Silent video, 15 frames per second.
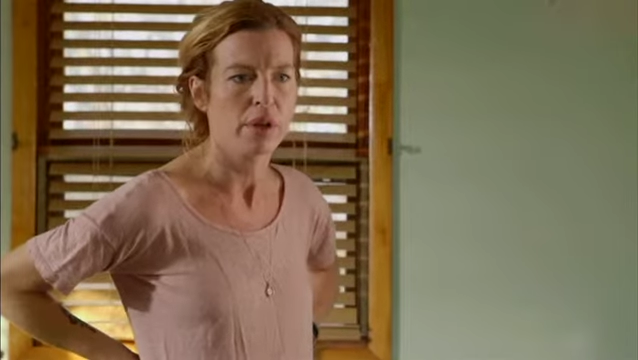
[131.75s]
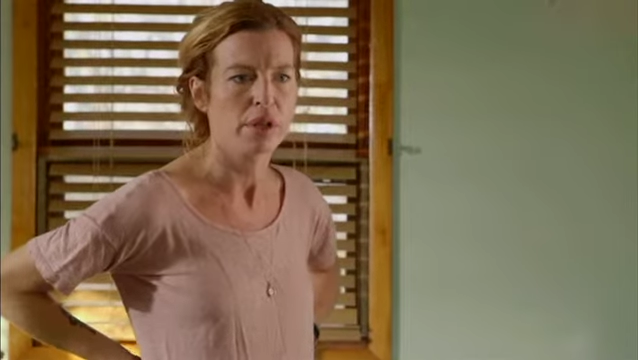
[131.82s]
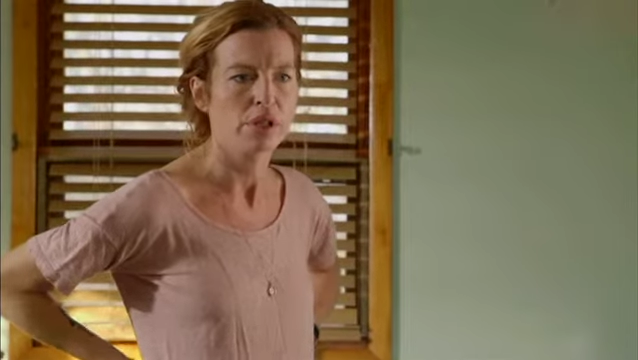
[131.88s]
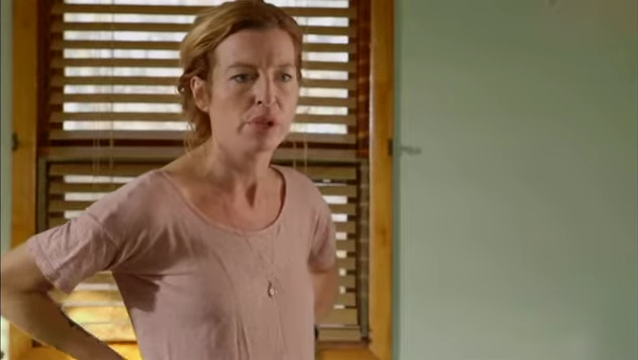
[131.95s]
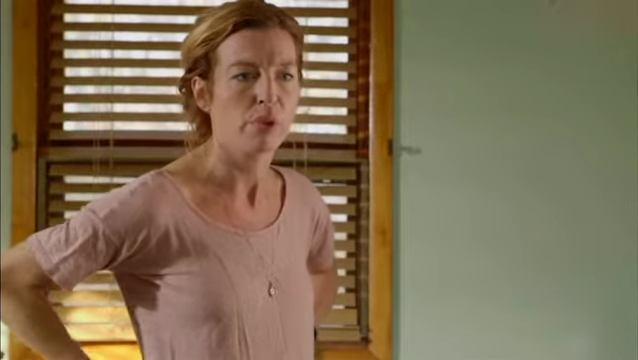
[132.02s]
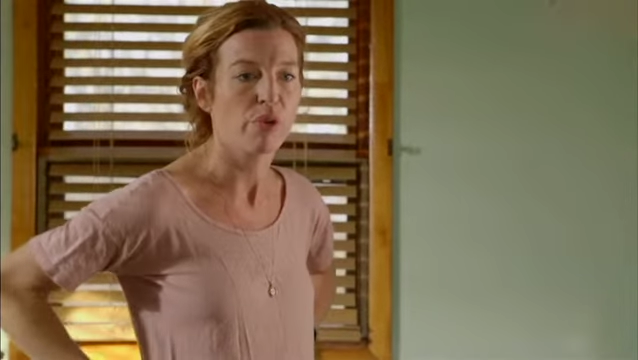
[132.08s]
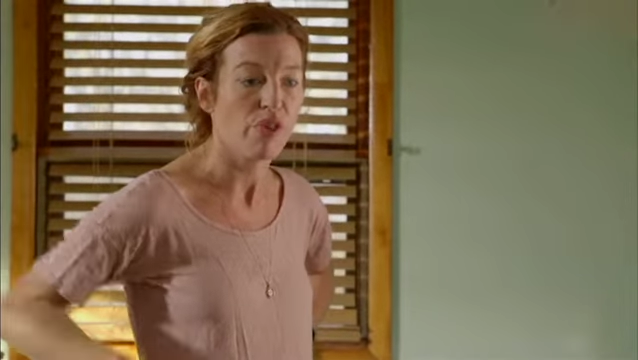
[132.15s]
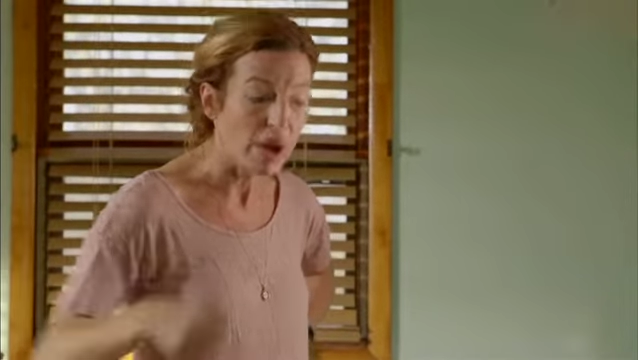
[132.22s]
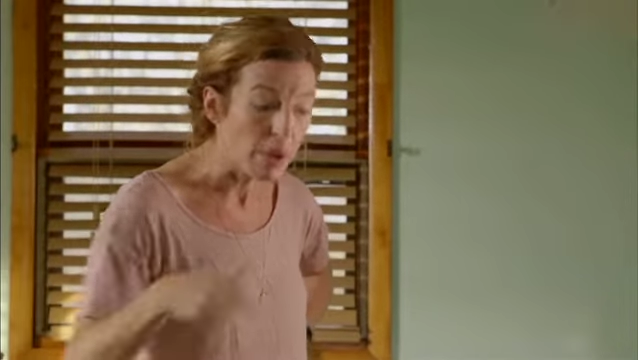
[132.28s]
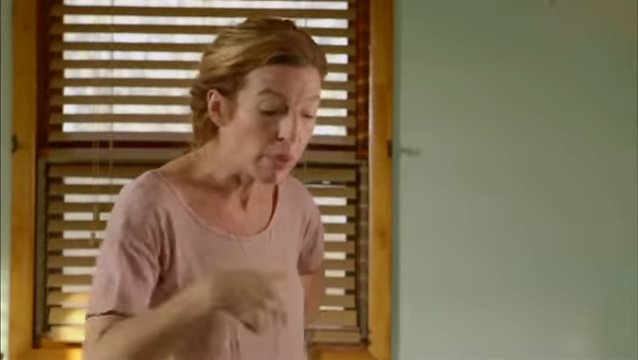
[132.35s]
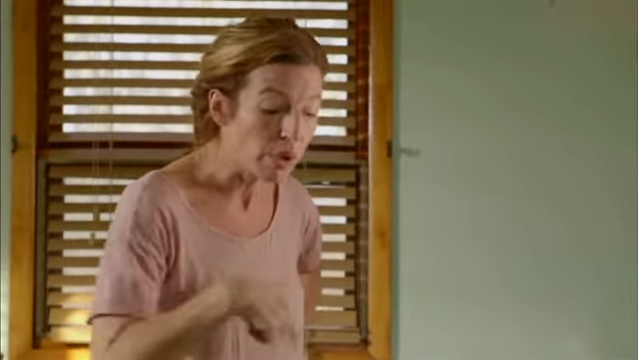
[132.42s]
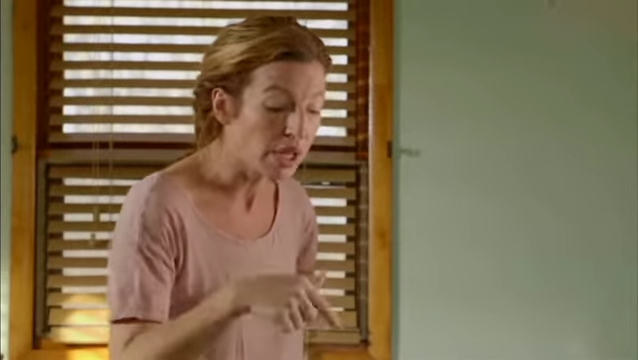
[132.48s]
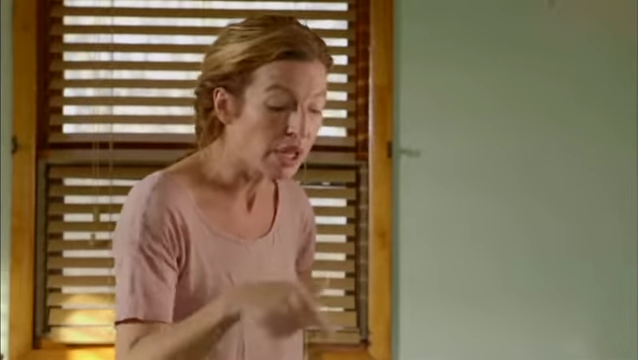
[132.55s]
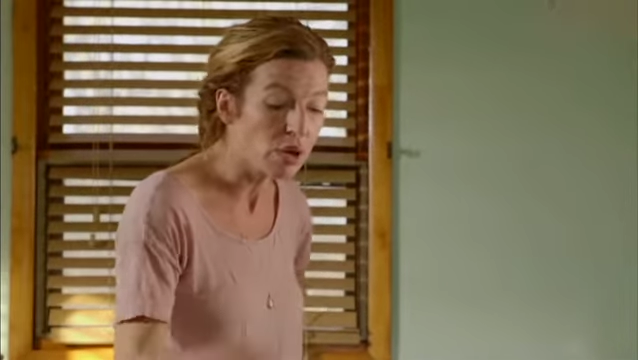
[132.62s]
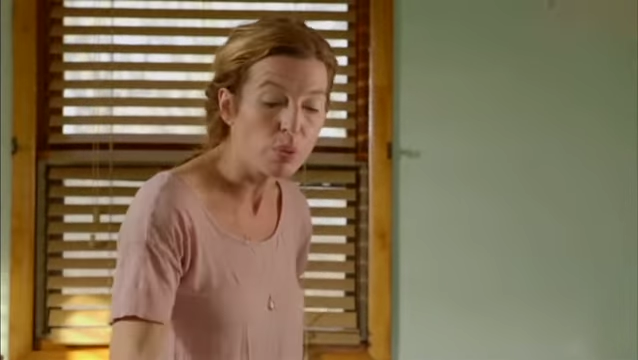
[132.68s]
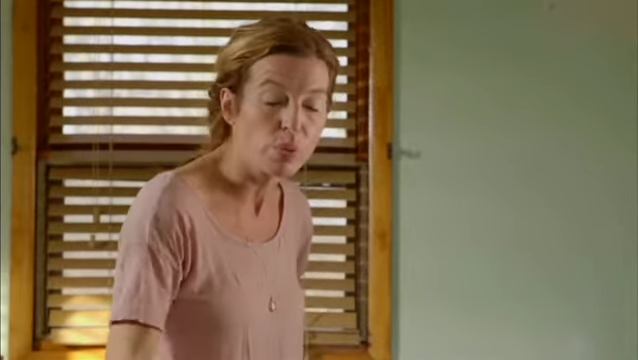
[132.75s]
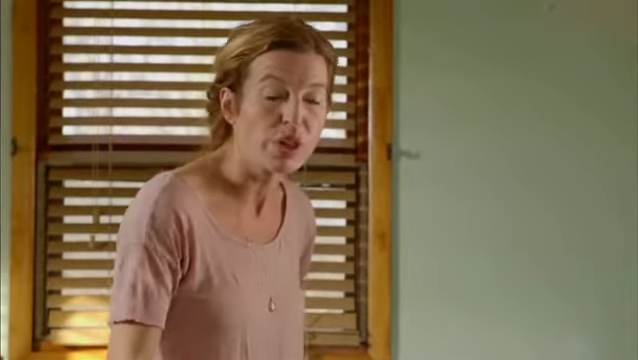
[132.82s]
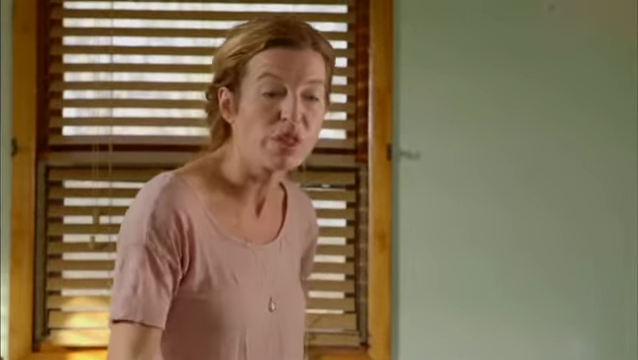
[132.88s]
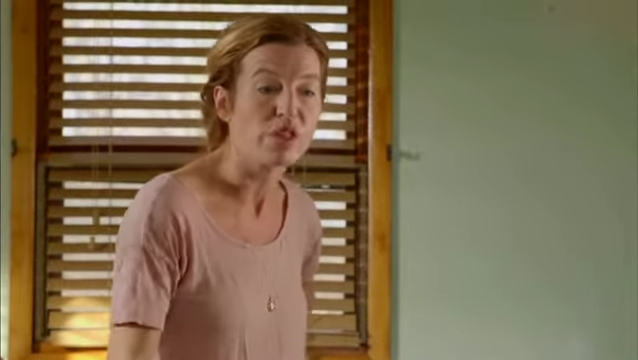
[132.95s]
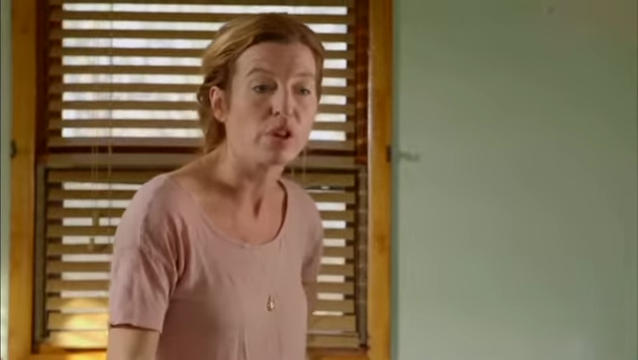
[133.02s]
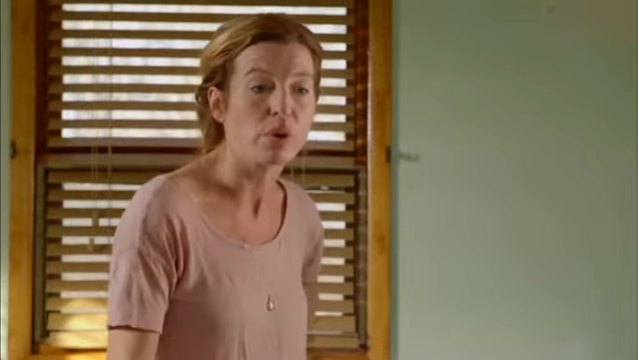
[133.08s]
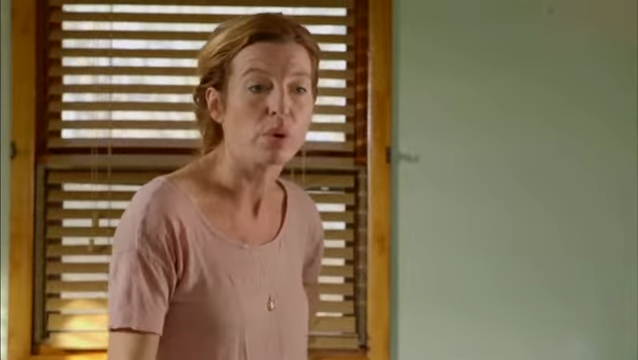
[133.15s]
So if I weren't here with
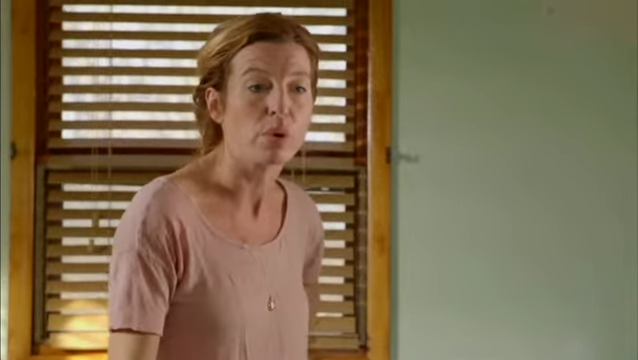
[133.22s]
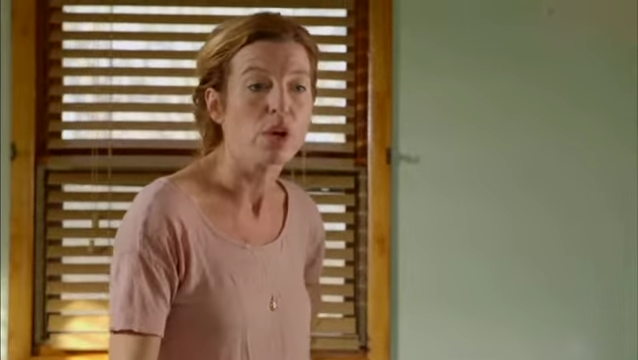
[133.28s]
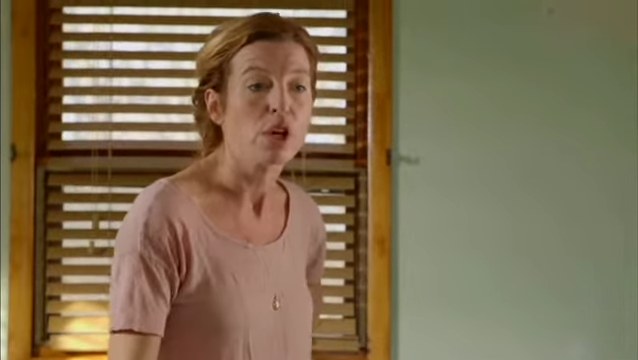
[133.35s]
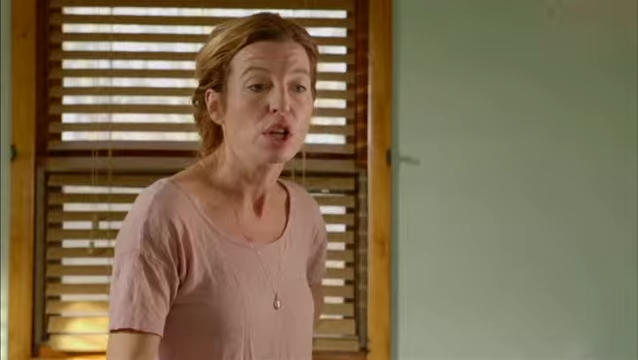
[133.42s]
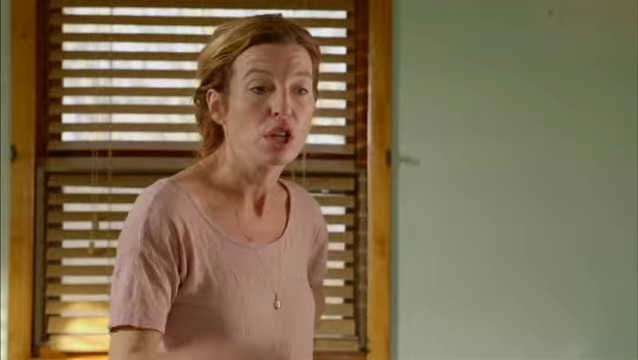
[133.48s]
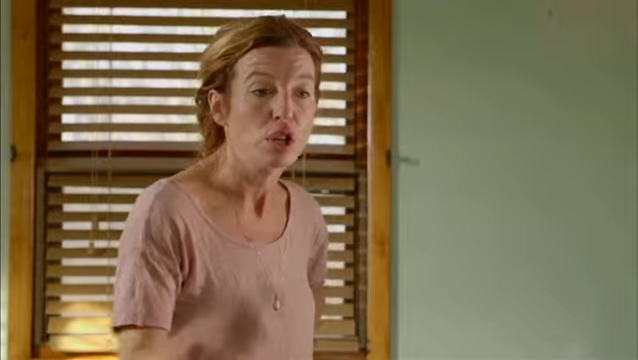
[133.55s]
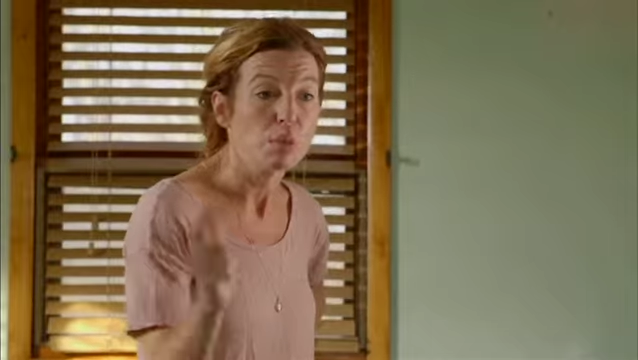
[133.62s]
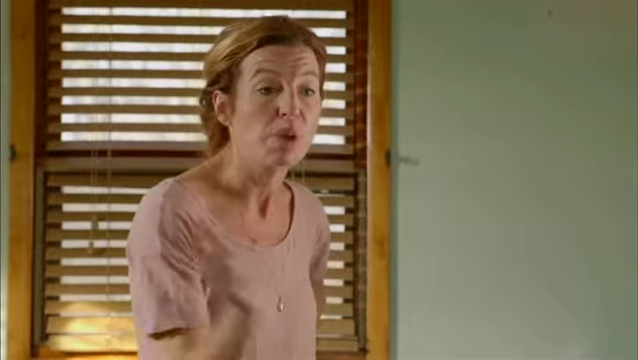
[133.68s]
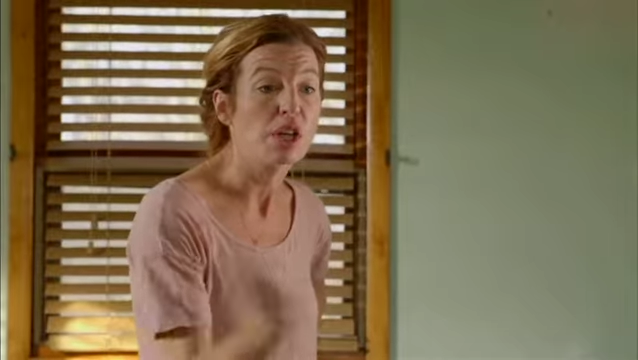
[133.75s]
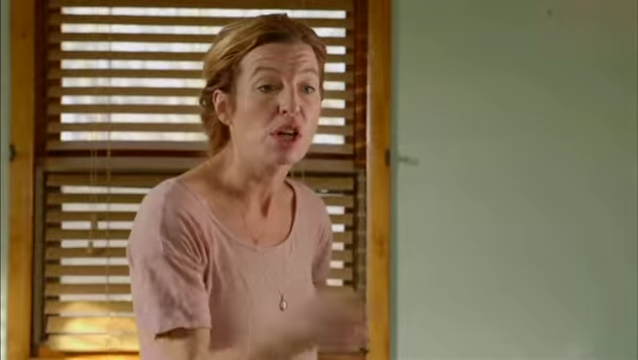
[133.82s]
you, you'd be